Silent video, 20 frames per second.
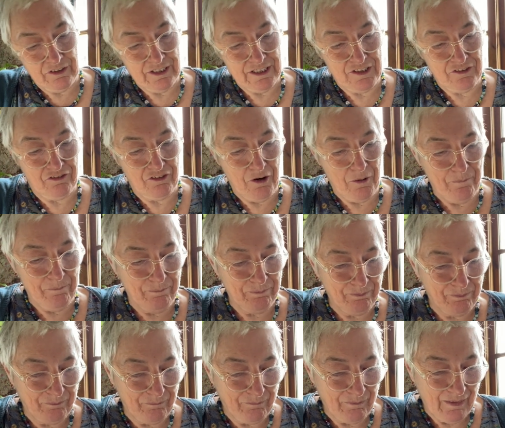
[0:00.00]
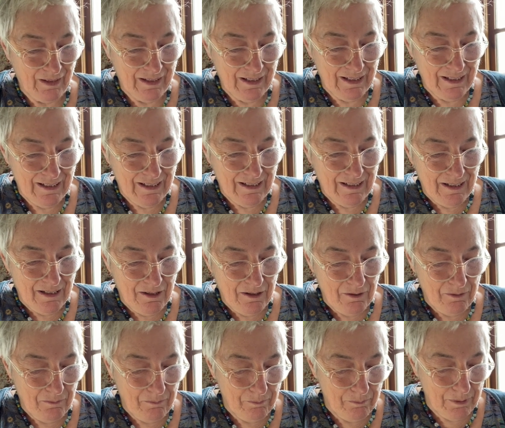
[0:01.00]
this from,
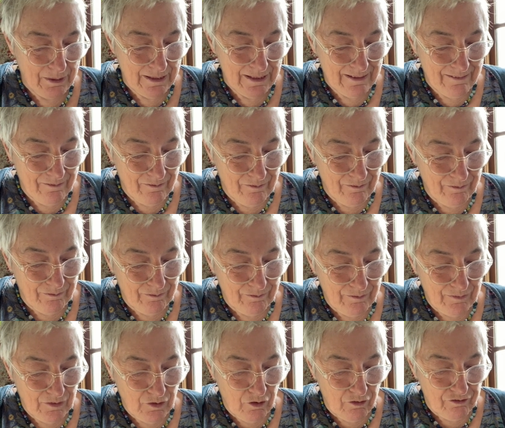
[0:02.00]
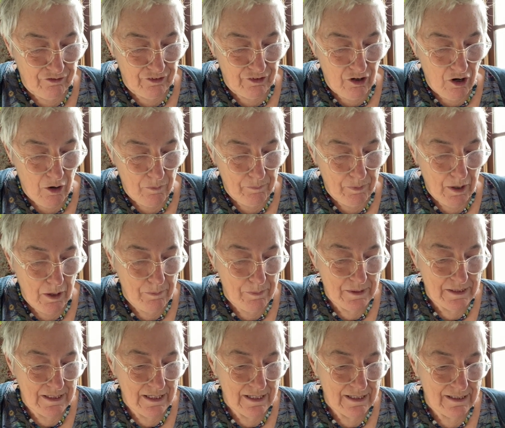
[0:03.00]
but not for our
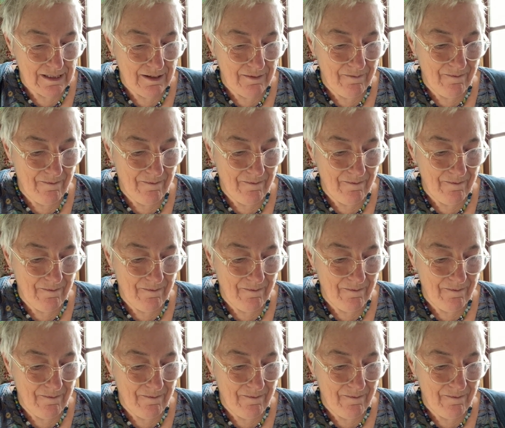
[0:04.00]
purposes.